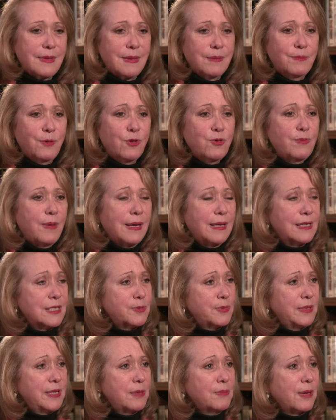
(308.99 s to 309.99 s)
both my
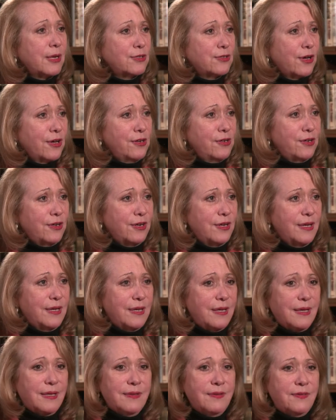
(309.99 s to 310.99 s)
husband and my daughter,
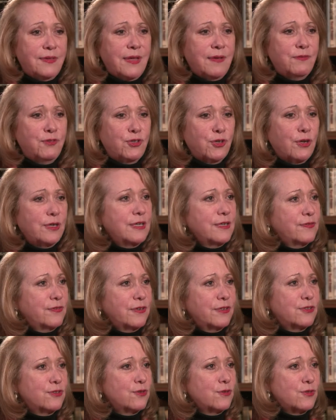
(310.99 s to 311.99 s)
they've joined
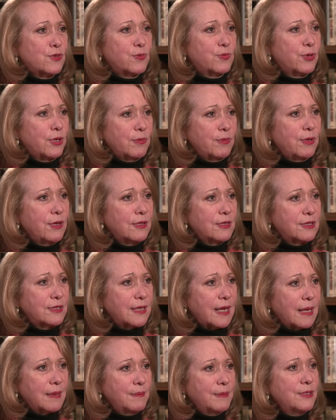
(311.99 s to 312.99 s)
efforts to support me all the
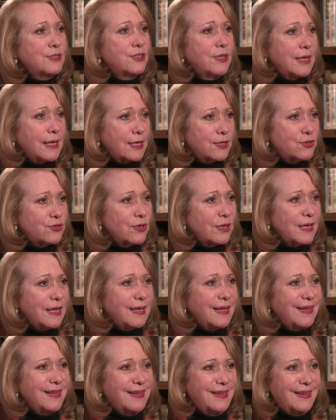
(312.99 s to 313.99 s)
time
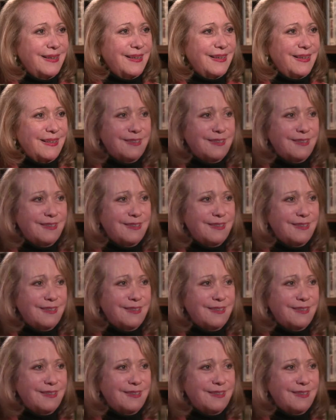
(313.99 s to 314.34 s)
intellectually, in